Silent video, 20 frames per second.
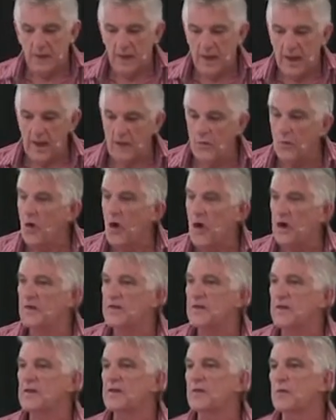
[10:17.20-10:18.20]

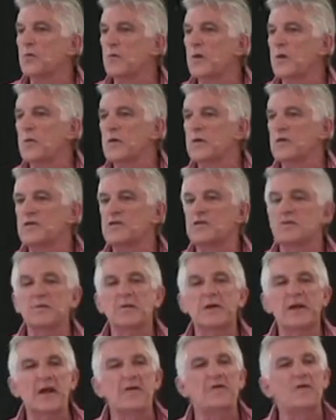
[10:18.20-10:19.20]
Otherwise, then we would assume
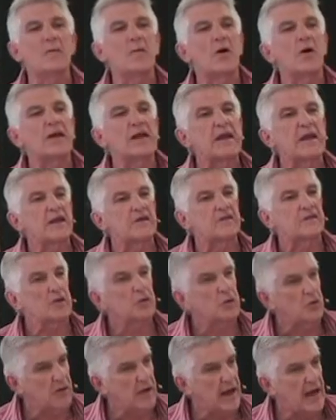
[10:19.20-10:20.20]
that everybody gets to
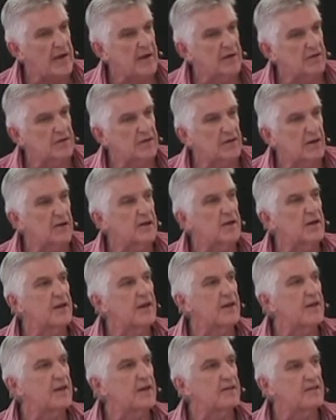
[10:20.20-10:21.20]
look at us. You know, you
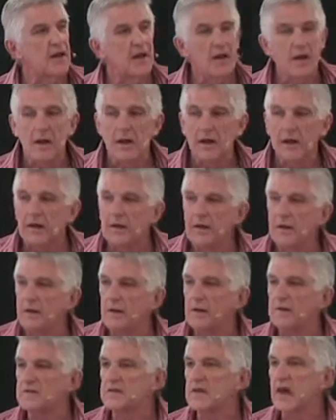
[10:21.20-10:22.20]
hear this,
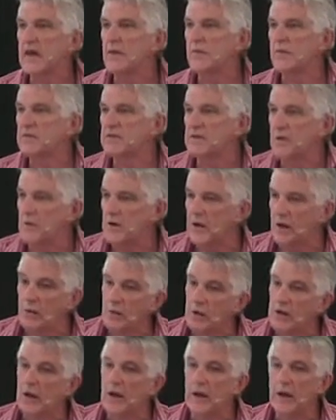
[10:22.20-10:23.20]
the saying with somebody,
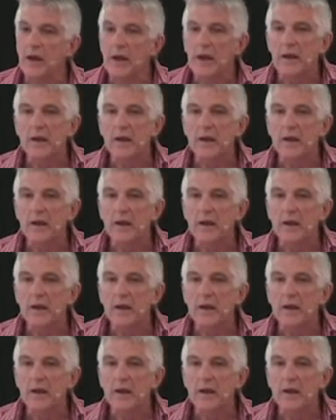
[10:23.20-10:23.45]
well,